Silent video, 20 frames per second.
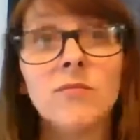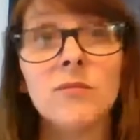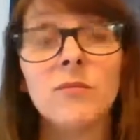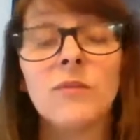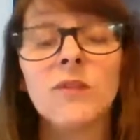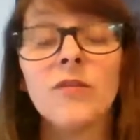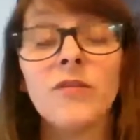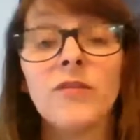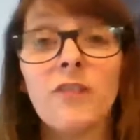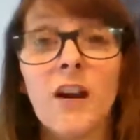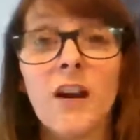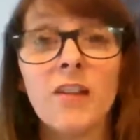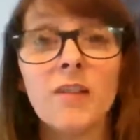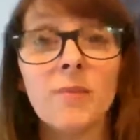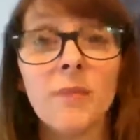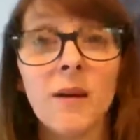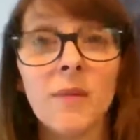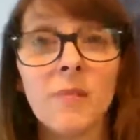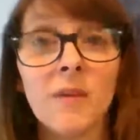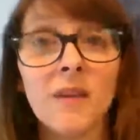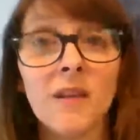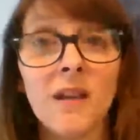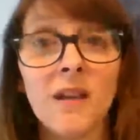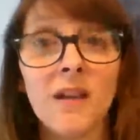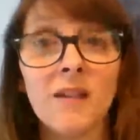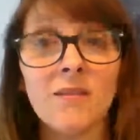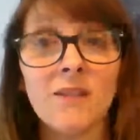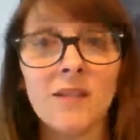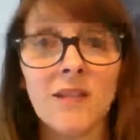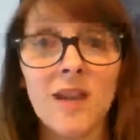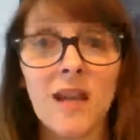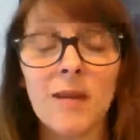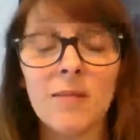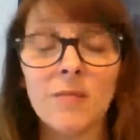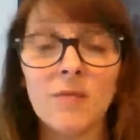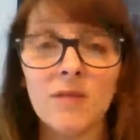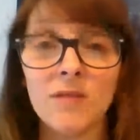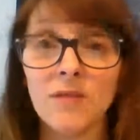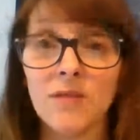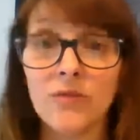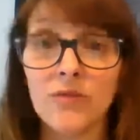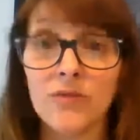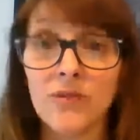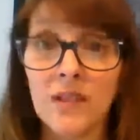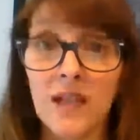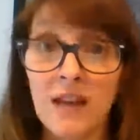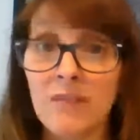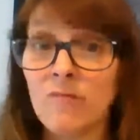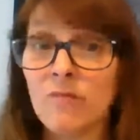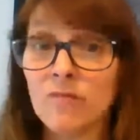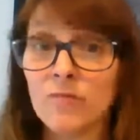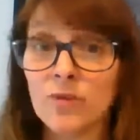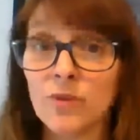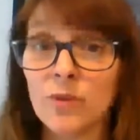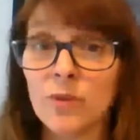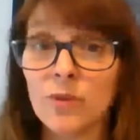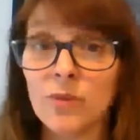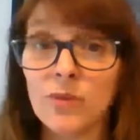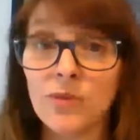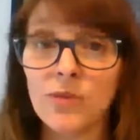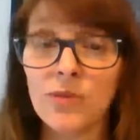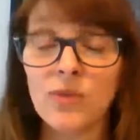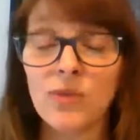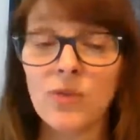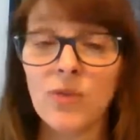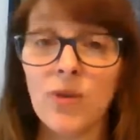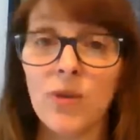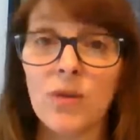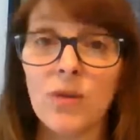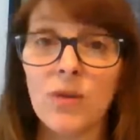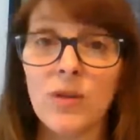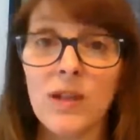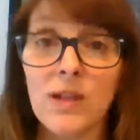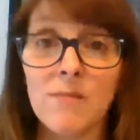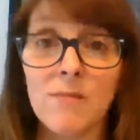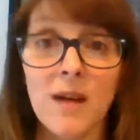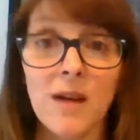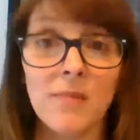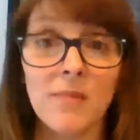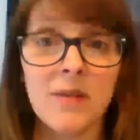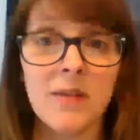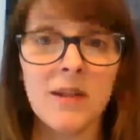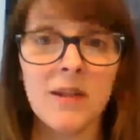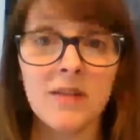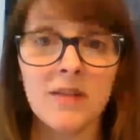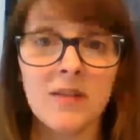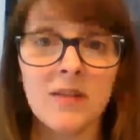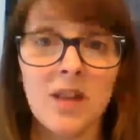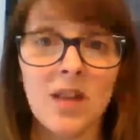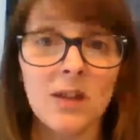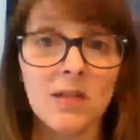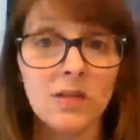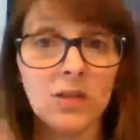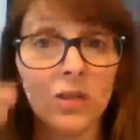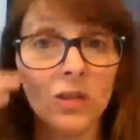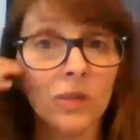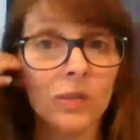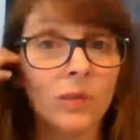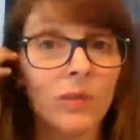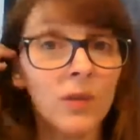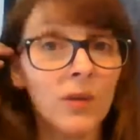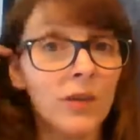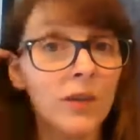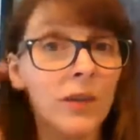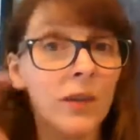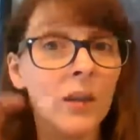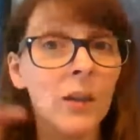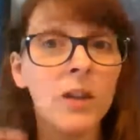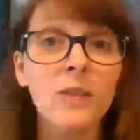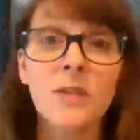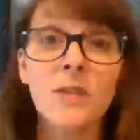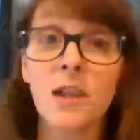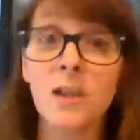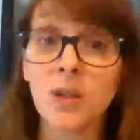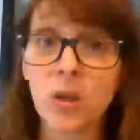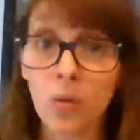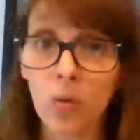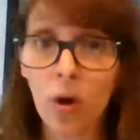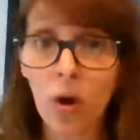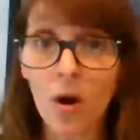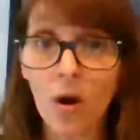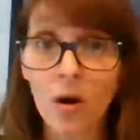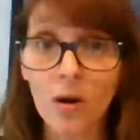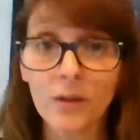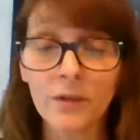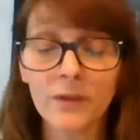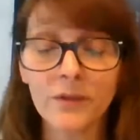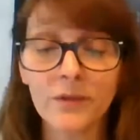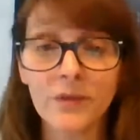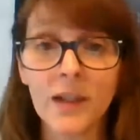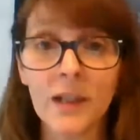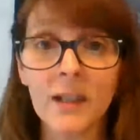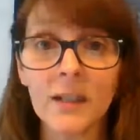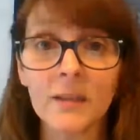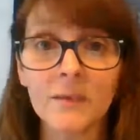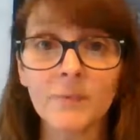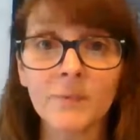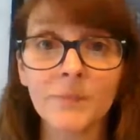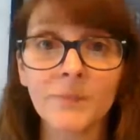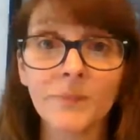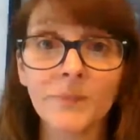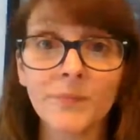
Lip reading: Your father might be there in terms of setting rules, so he might be there to tell you off, tell